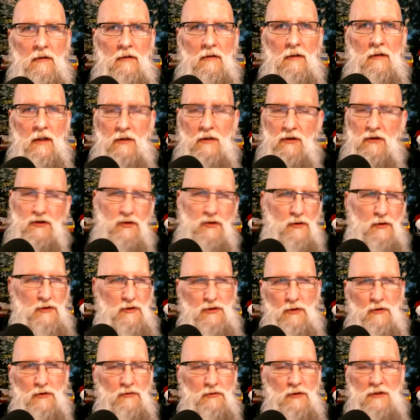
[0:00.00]
And you do it 2
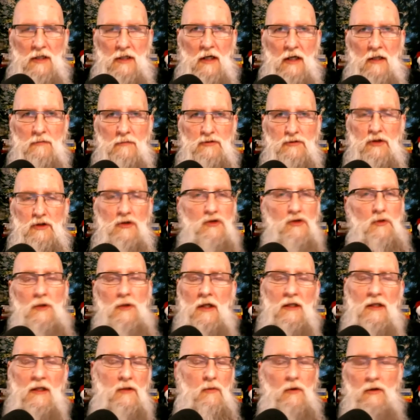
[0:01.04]
or 3 times. You can do it
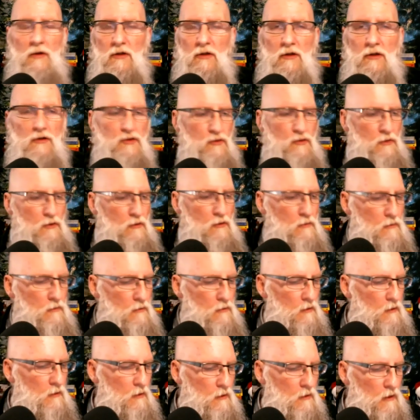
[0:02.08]
anywhere. You can do
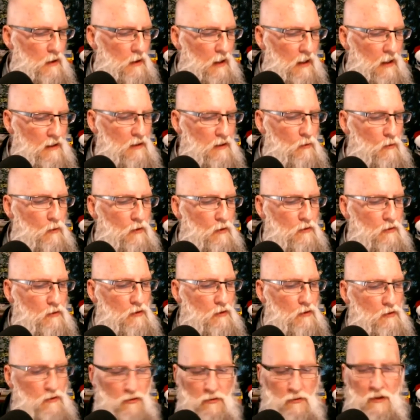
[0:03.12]
it anywhere. You
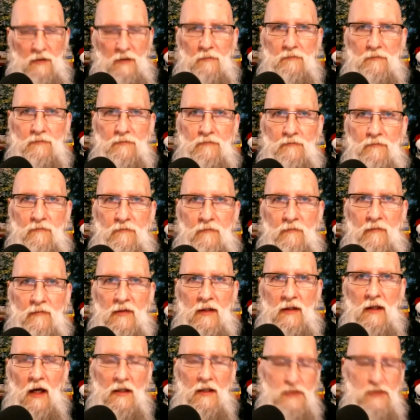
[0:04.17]
can do it.
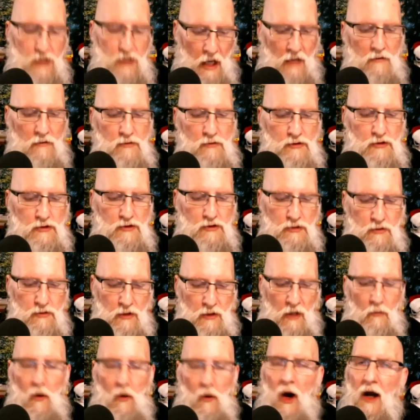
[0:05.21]
I challenge you, do
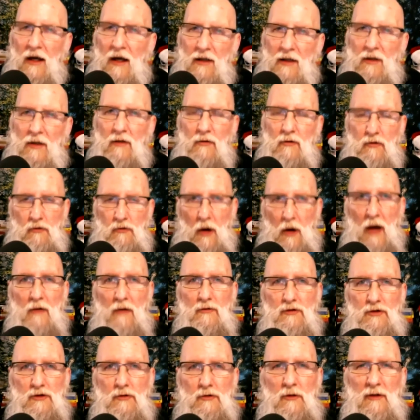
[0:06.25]
that. Why? It'll
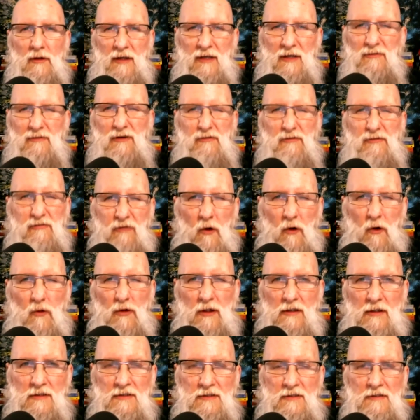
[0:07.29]
ground you. It'll give you
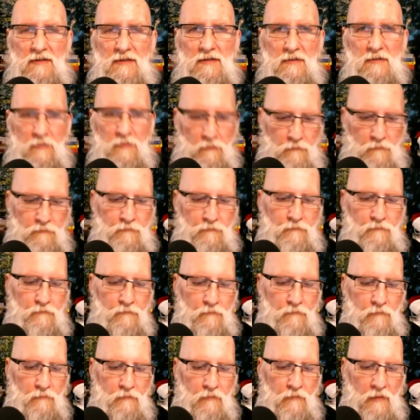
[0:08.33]
focus.
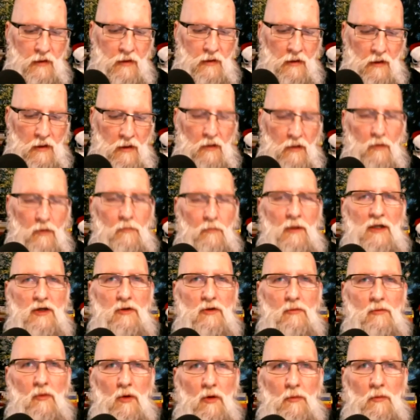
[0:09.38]
It'll make you
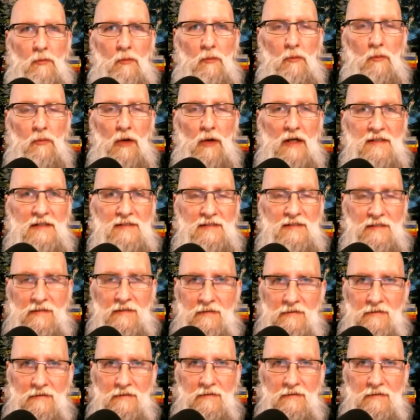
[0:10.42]
more present.